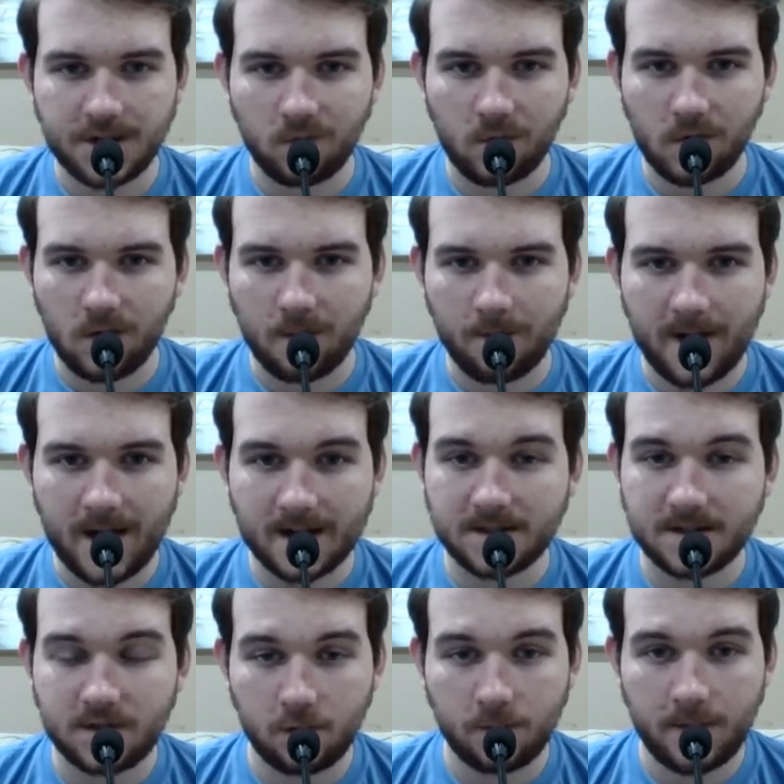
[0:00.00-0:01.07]
and welcome back
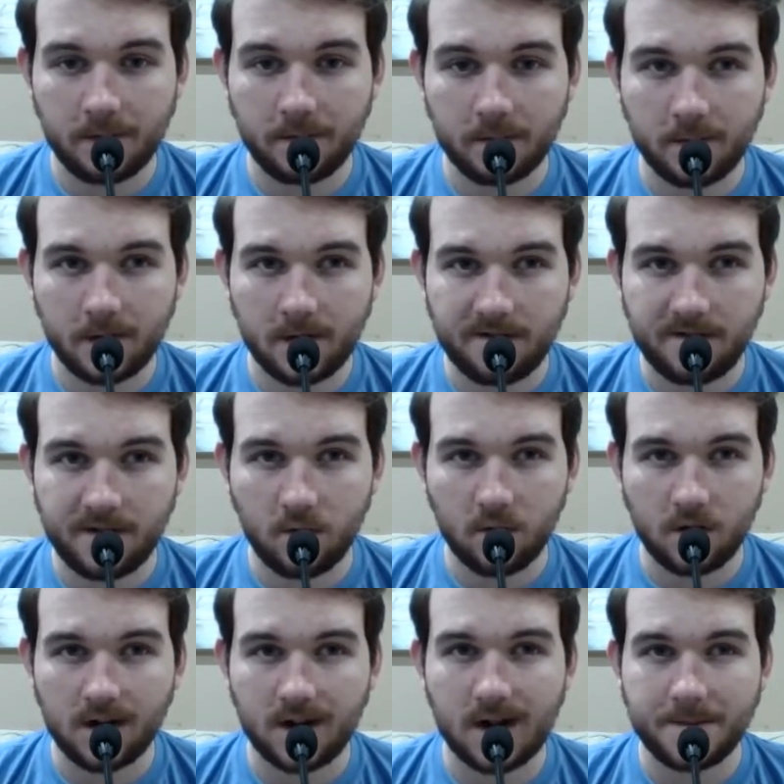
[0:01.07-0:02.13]
to Paper Mario the
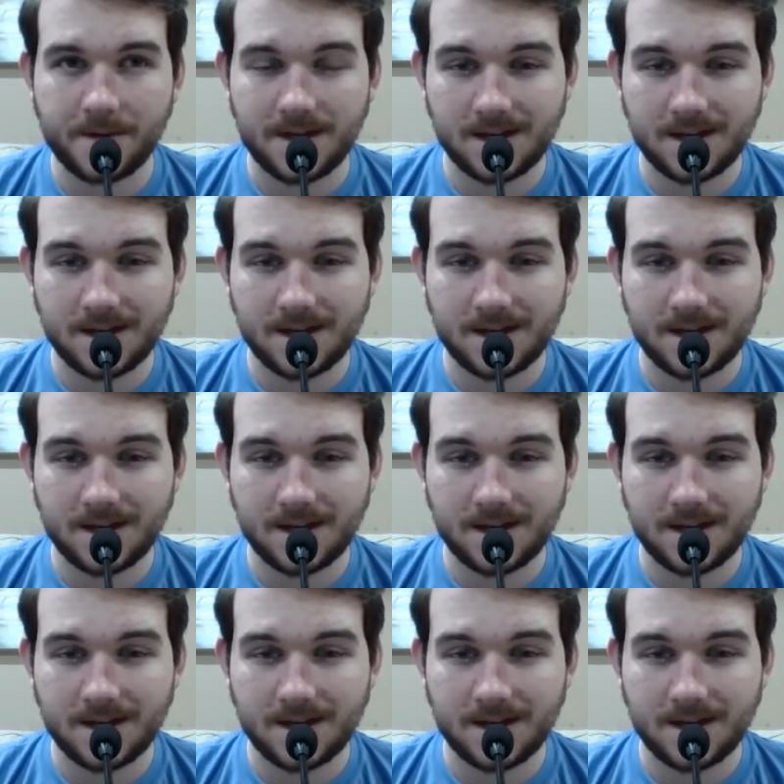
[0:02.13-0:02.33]
Origami